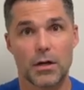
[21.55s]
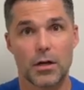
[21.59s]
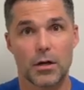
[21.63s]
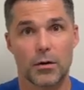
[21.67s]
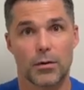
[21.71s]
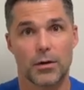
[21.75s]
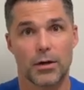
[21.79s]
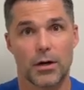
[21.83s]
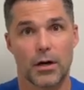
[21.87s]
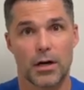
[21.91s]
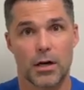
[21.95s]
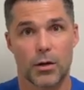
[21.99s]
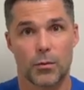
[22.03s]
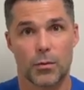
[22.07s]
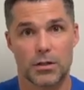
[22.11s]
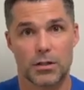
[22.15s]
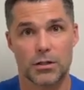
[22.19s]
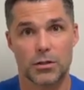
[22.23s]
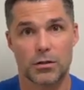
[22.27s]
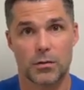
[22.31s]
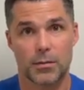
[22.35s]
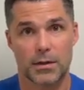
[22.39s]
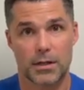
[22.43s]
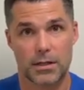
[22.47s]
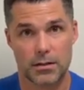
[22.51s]
regarding what to
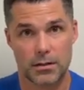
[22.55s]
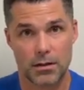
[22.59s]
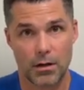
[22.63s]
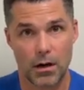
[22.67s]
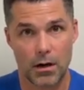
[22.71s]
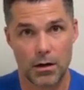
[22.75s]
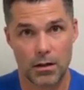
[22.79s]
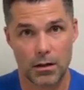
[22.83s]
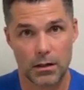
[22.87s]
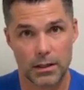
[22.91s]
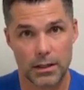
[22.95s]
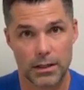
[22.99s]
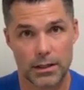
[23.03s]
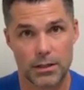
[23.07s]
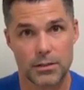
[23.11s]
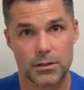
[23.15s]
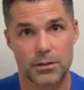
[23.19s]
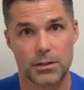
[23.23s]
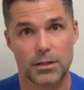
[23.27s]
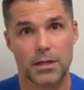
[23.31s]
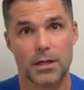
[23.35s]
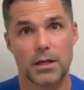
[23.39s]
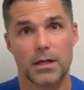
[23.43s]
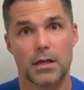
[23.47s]
do about his cartilage.